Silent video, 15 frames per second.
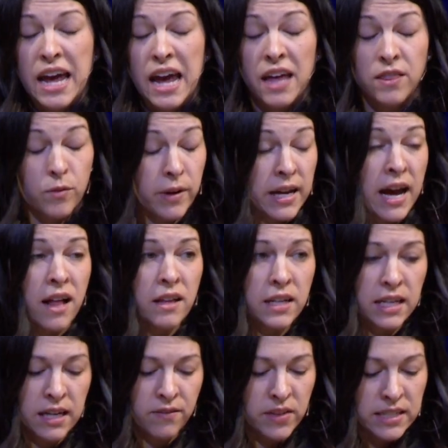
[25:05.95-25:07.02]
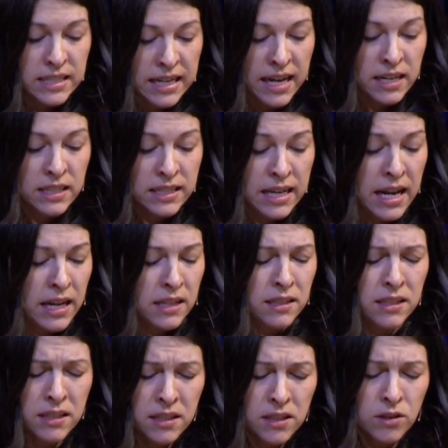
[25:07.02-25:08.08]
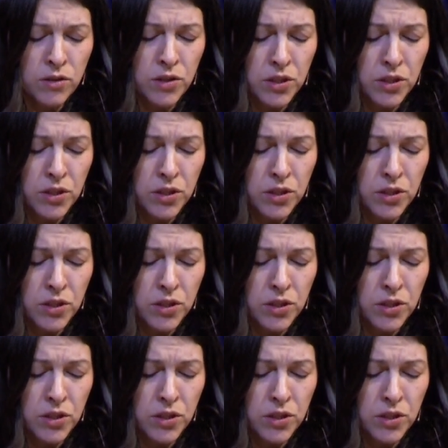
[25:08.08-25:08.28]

And the reality of the day-to-day is still